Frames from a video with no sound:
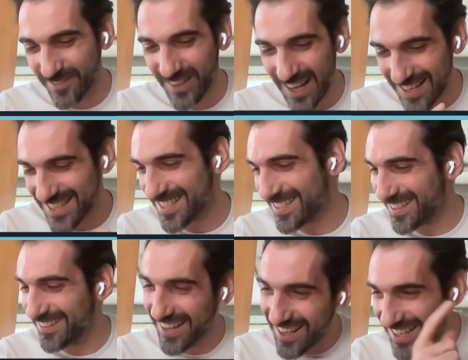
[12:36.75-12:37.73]
Flux
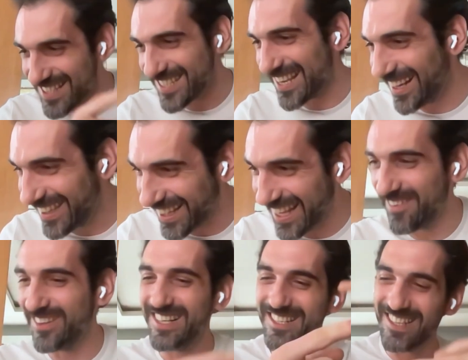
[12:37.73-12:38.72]
reconcile that
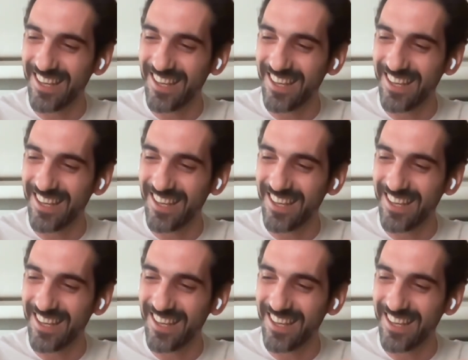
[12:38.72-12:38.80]
Helm release,